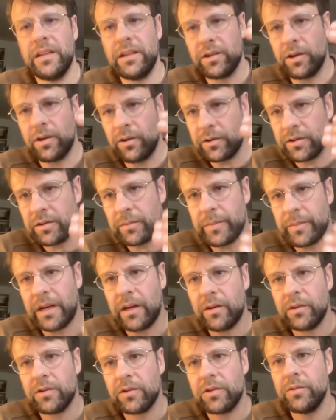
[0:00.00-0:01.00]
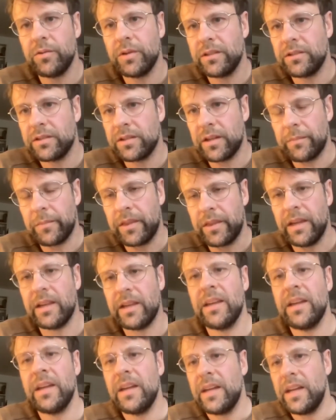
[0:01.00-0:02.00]
He talks about doing
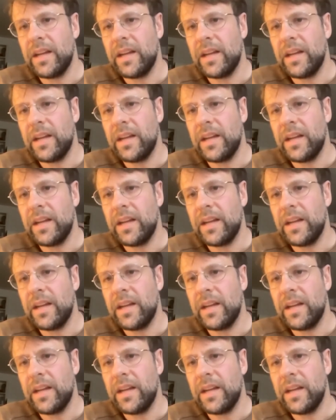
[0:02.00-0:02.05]
something